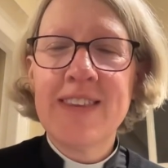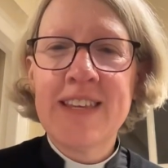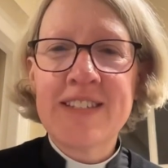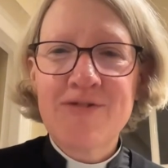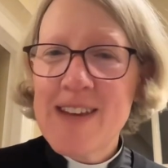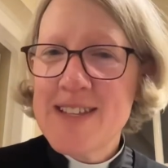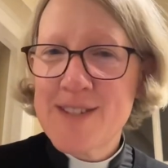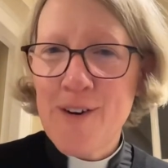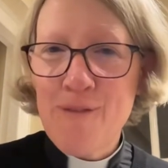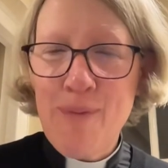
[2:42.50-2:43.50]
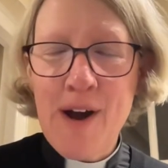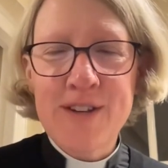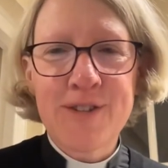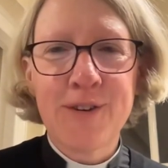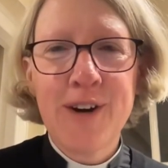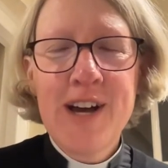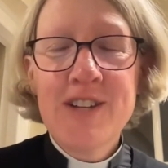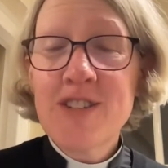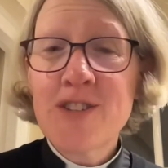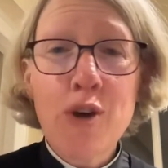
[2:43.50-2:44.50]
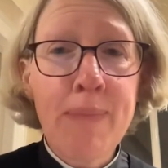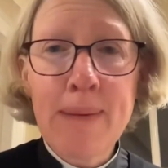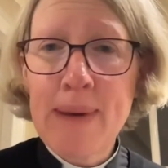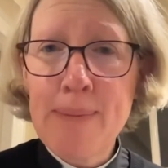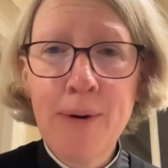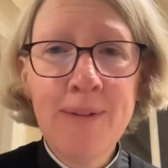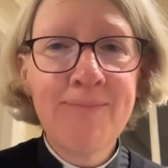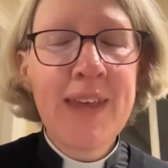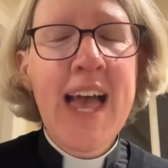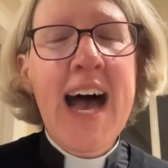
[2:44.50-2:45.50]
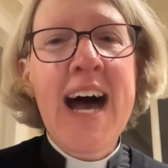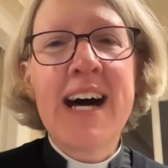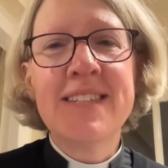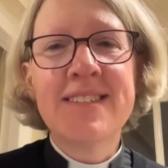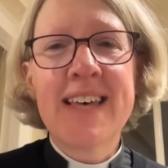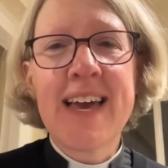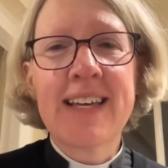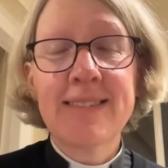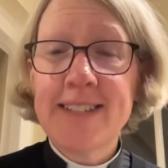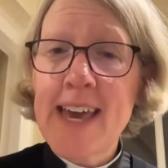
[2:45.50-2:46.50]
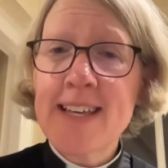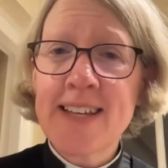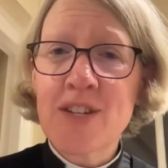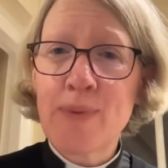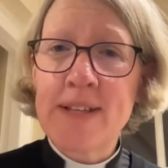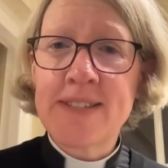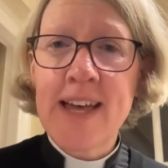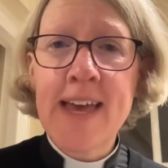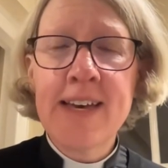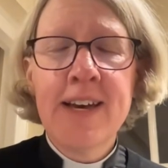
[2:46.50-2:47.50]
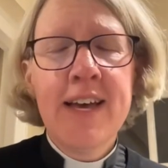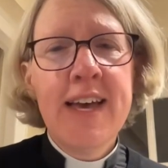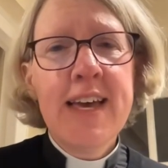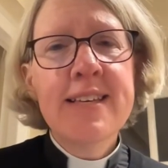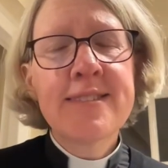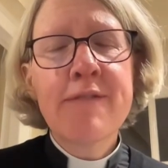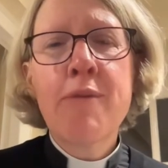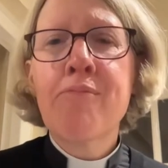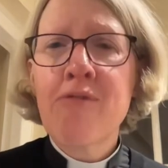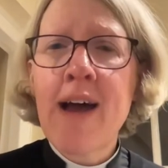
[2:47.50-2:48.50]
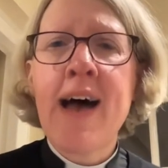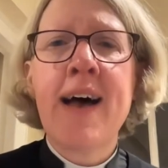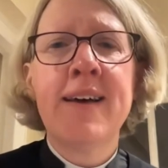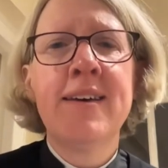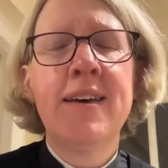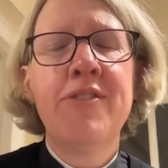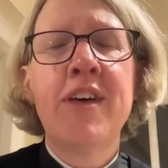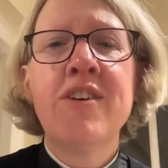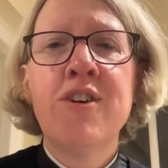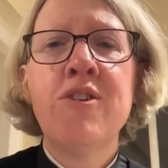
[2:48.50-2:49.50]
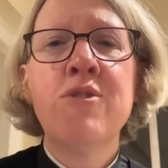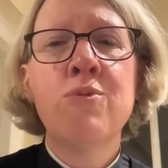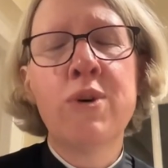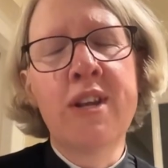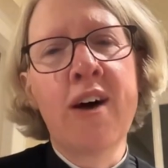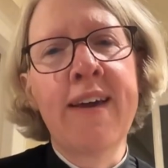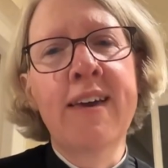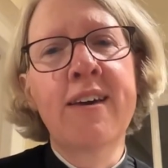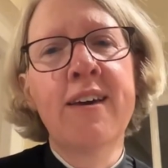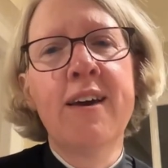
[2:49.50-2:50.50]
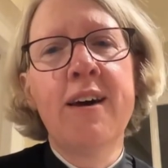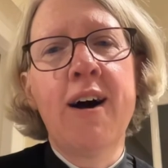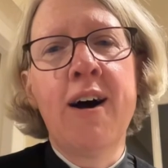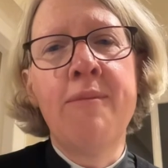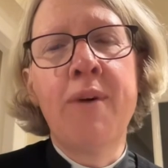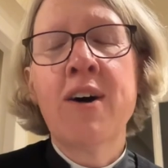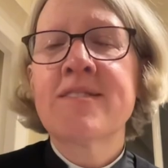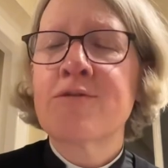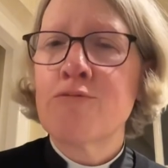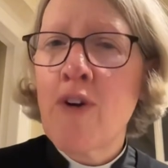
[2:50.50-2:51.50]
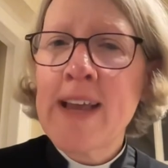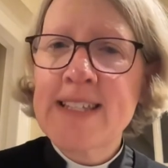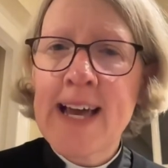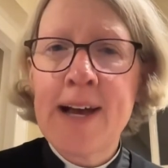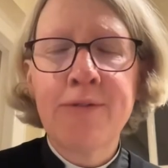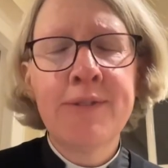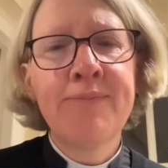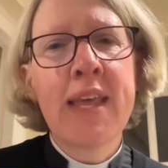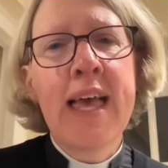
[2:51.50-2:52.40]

the streets of Pershore, just stopping people and saying, today is Ash Wednesday. Is there a prayer that you would like us to write down